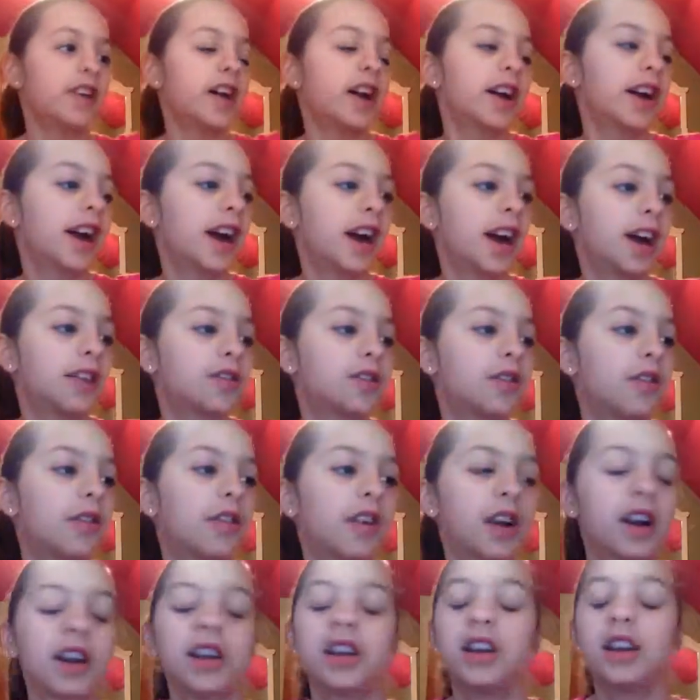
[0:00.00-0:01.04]
gotta have some
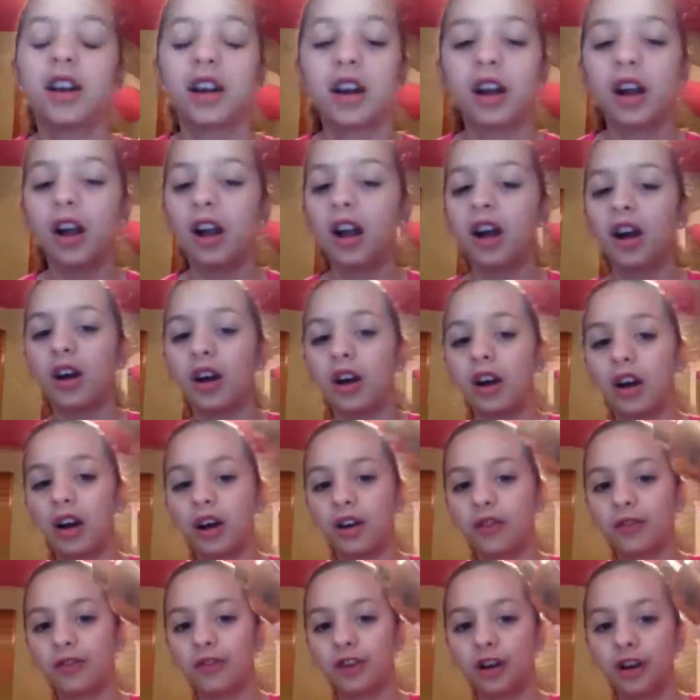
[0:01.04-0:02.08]
right here,
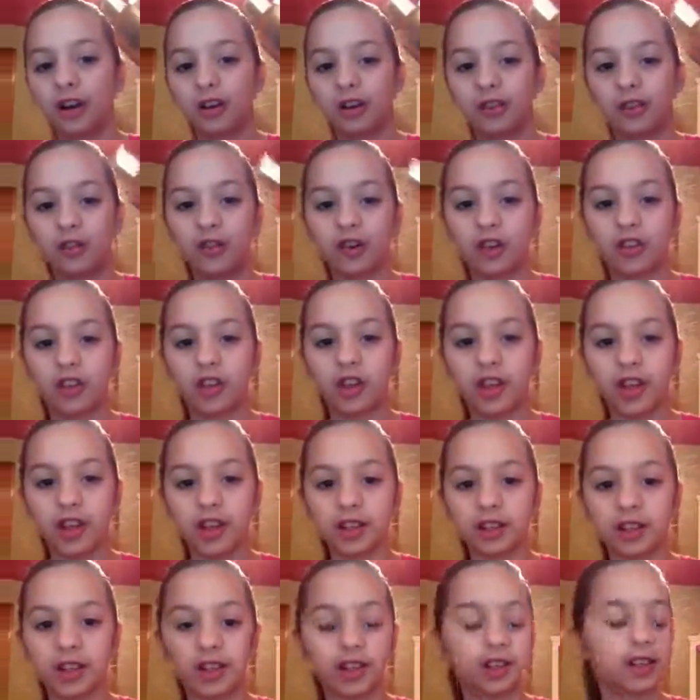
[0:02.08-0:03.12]
for
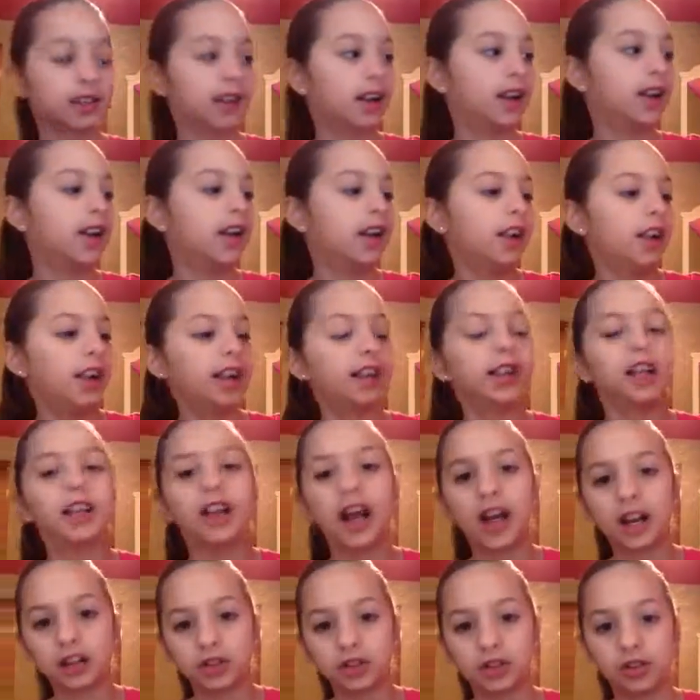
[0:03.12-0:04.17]
this, the
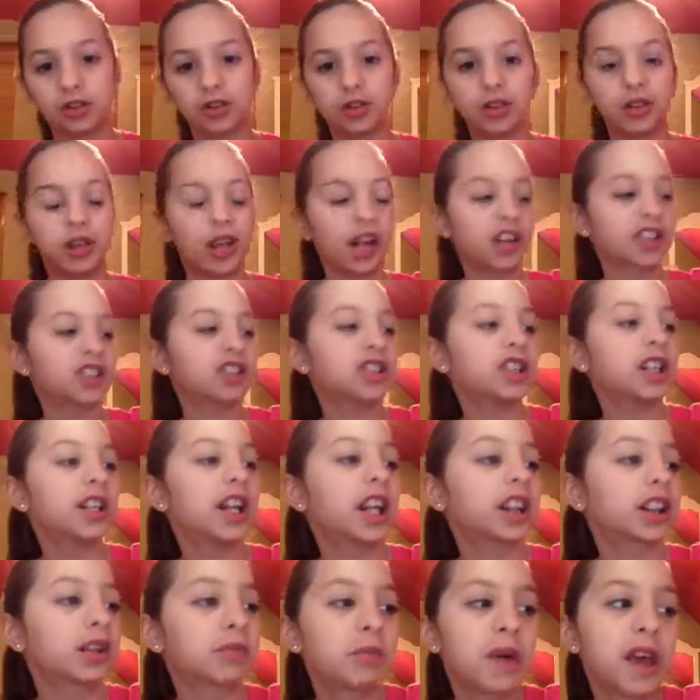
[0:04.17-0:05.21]
Diacho collection,
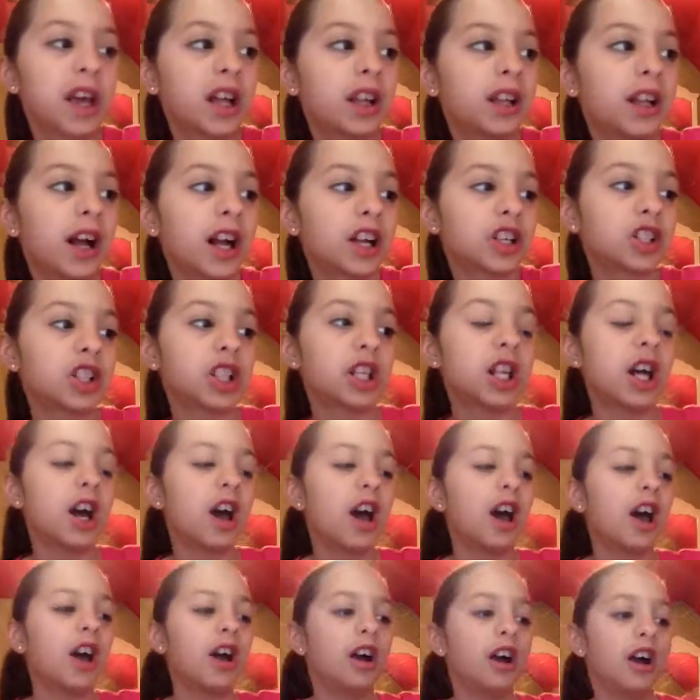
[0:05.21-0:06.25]
not the pink collection,
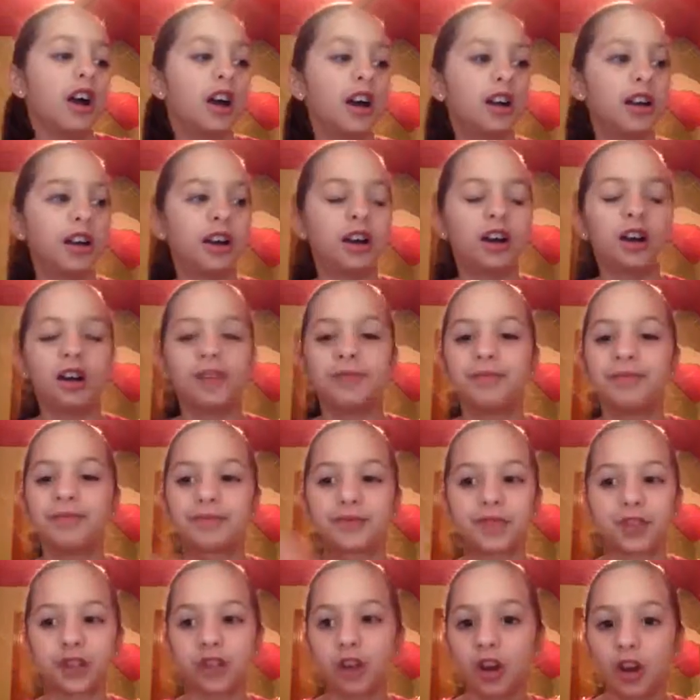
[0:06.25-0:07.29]
2
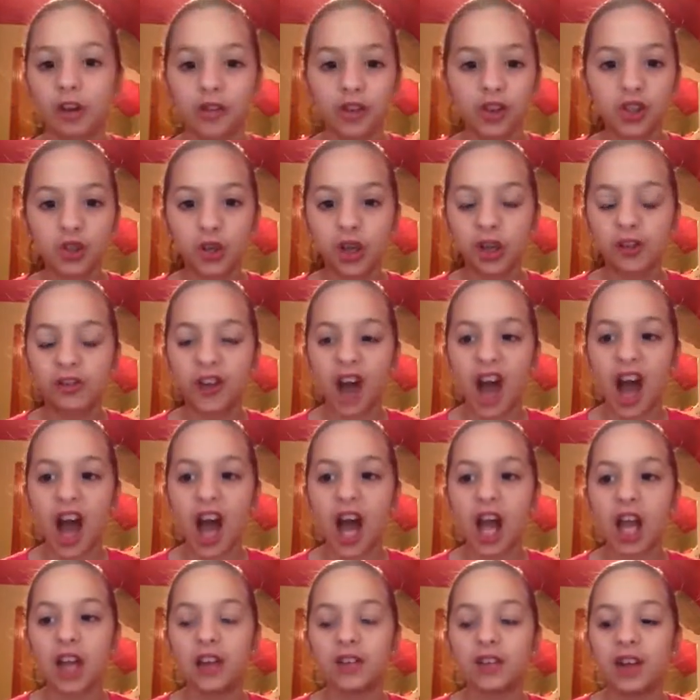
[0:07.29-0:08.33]
for
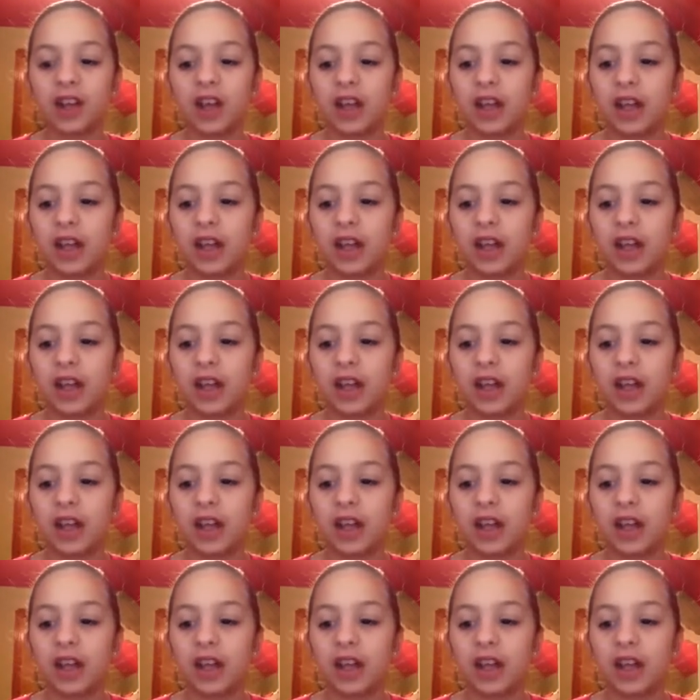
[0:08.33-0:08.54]
$25,